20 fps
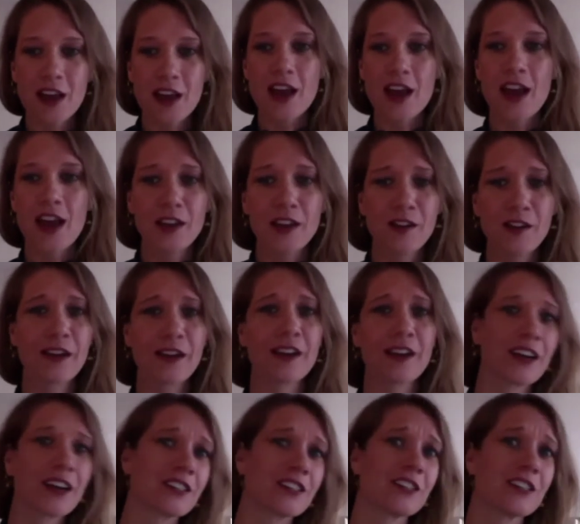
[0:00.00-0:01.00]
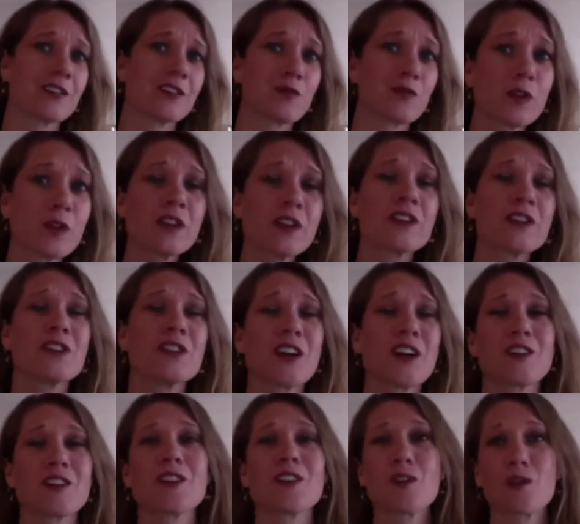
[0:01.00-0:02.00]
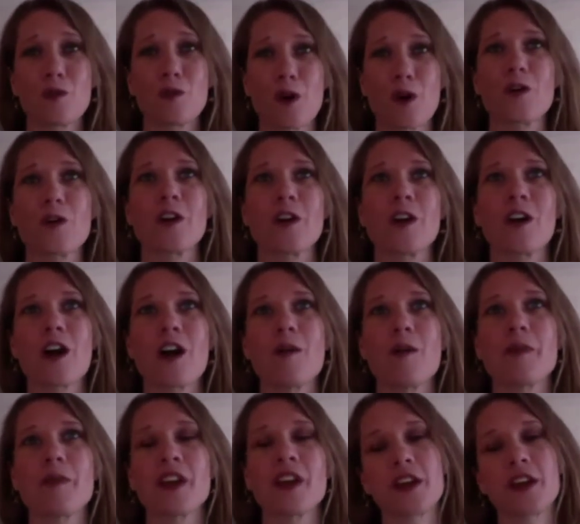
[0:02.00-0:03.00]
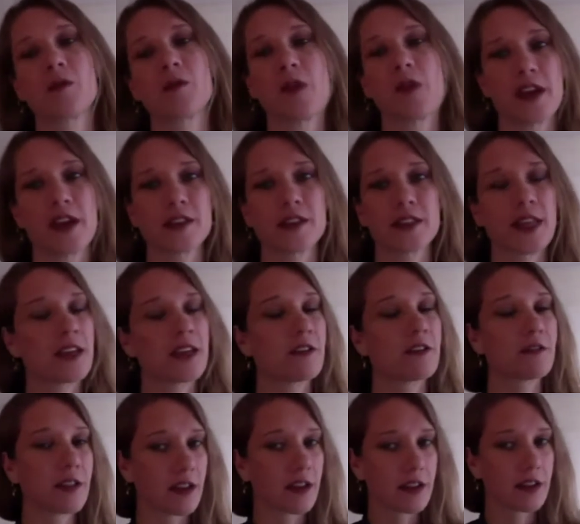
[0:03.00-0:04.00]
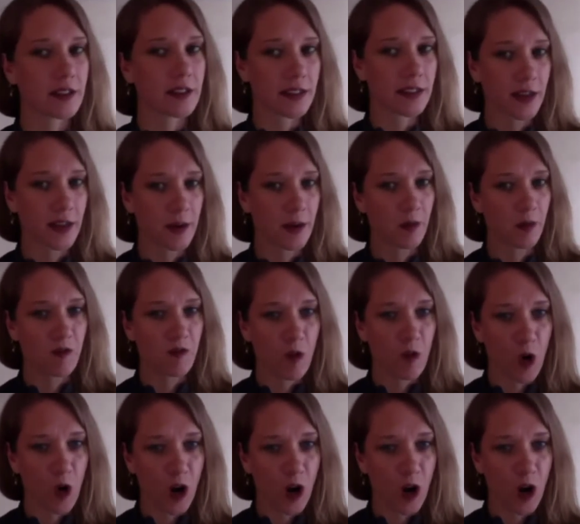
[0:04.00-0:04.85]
you can actually really start to grow your company in ways that you didn't see before.